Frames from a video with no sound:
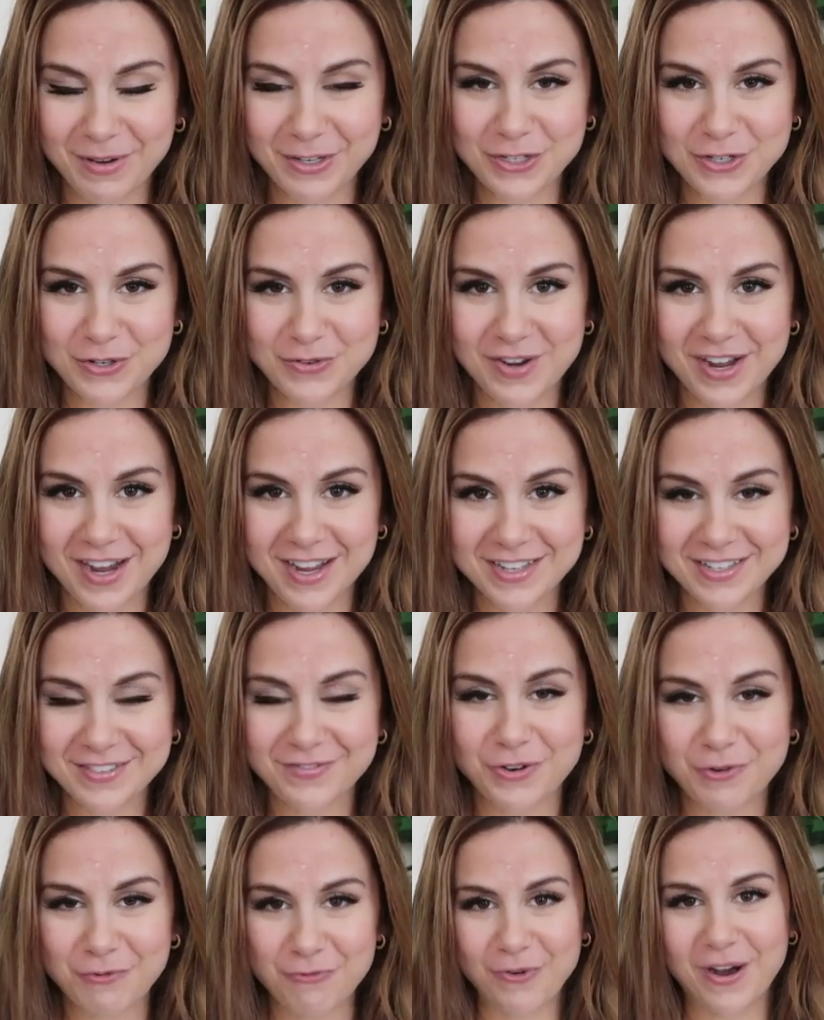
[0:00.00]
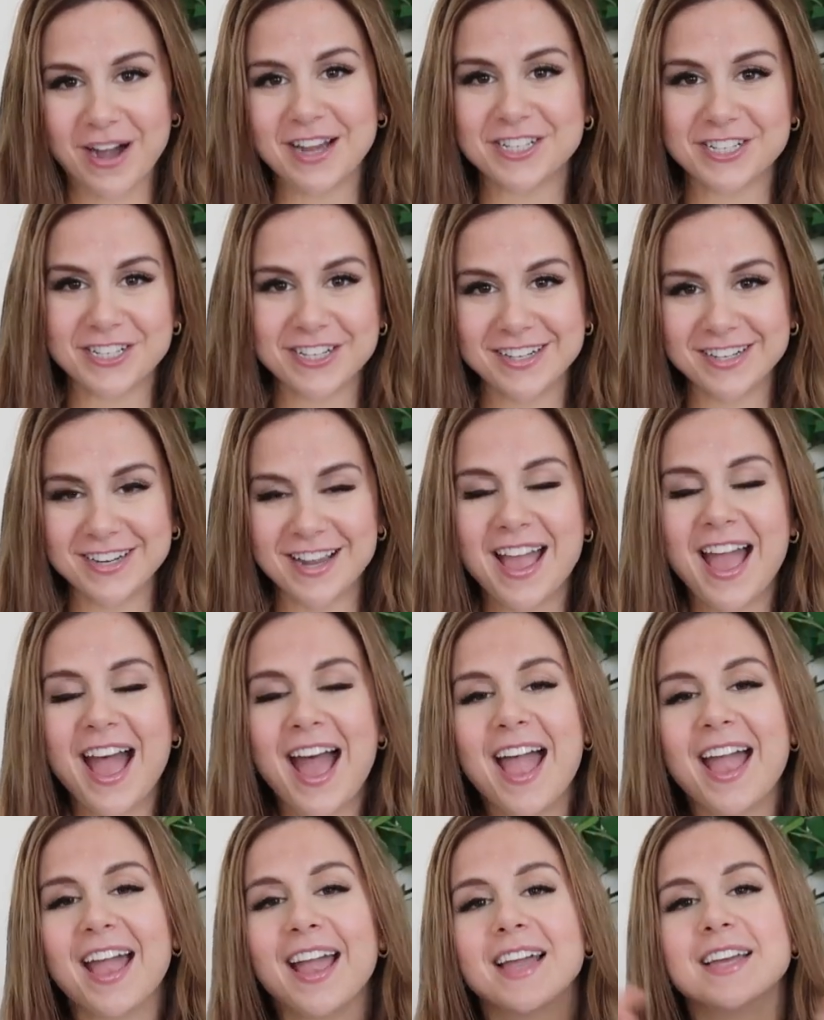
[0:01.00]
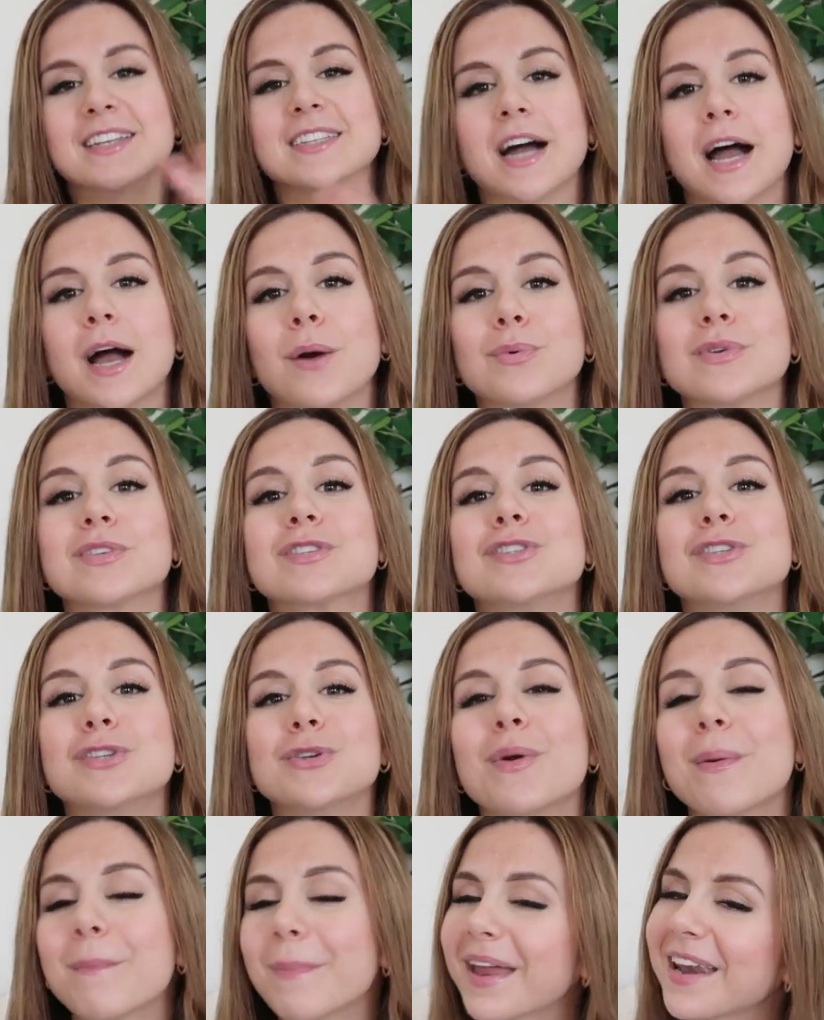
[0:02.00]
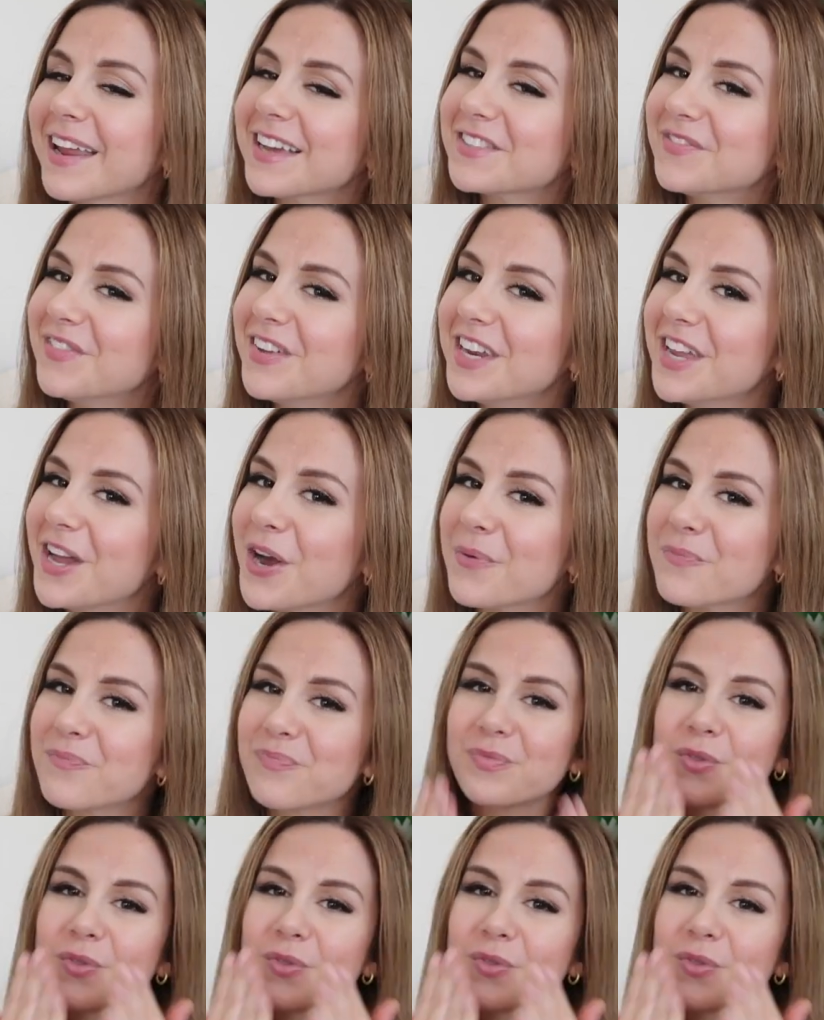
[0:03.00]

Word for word: much, you guys, for watching. And I will see you in my next video.